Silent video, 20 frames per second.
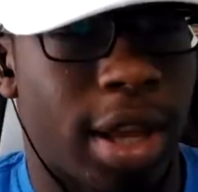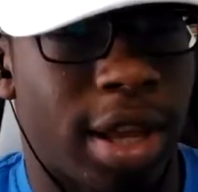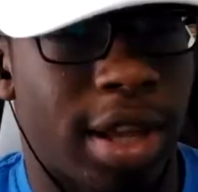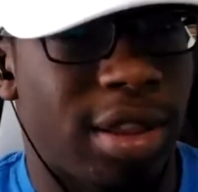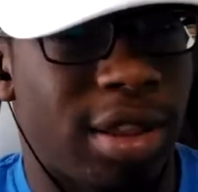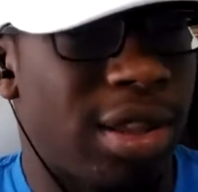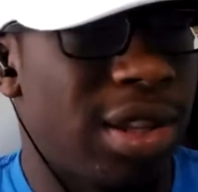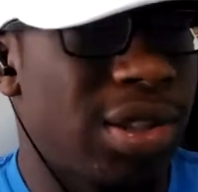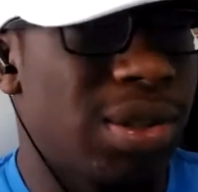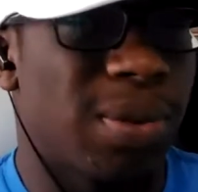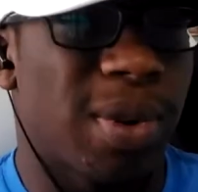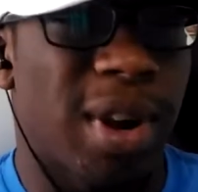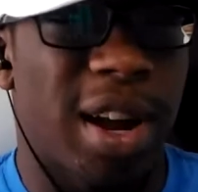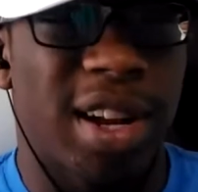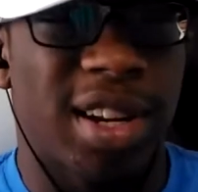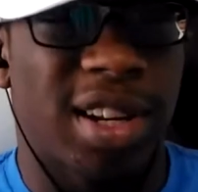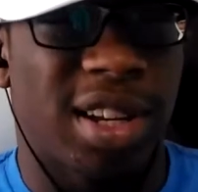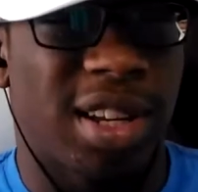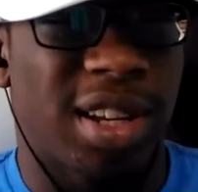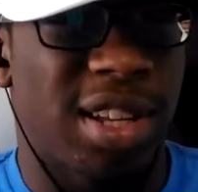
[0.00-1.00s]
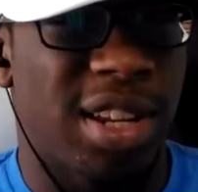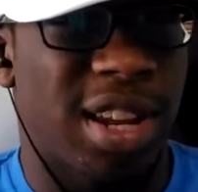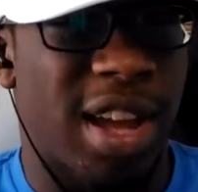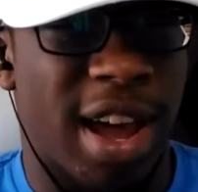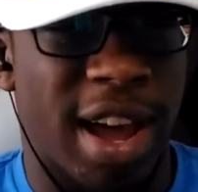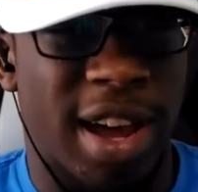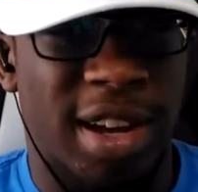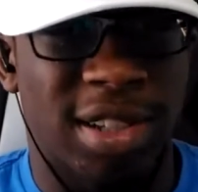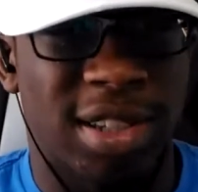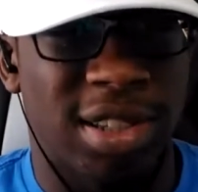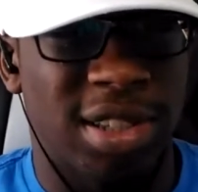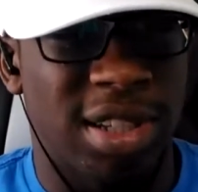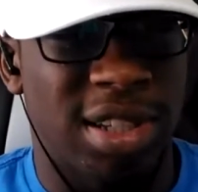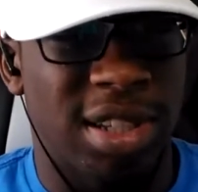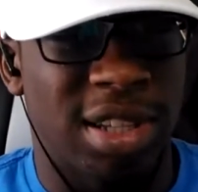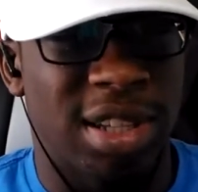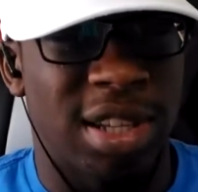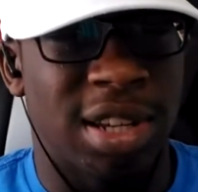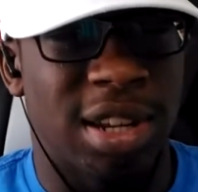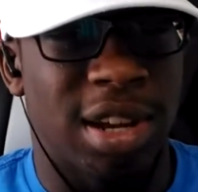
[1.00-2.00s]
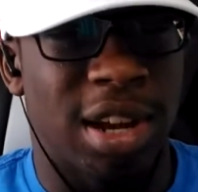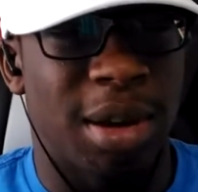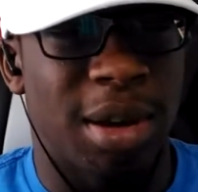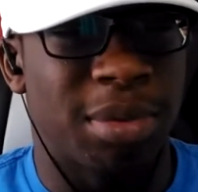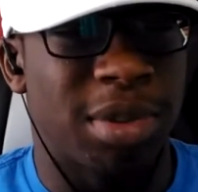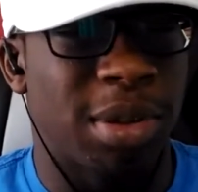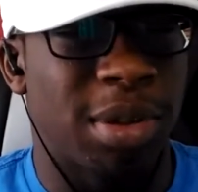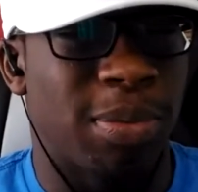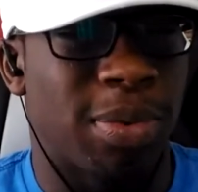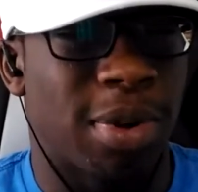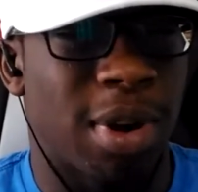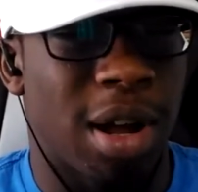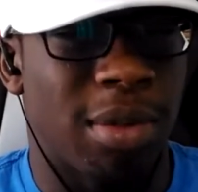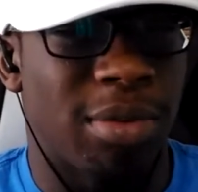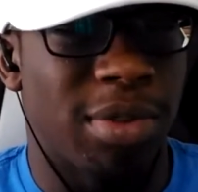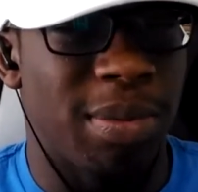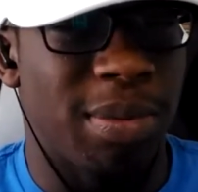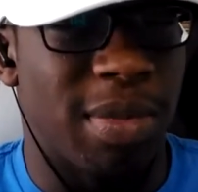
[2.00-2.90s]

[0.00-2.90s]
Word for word: And this ride can actually get up to probably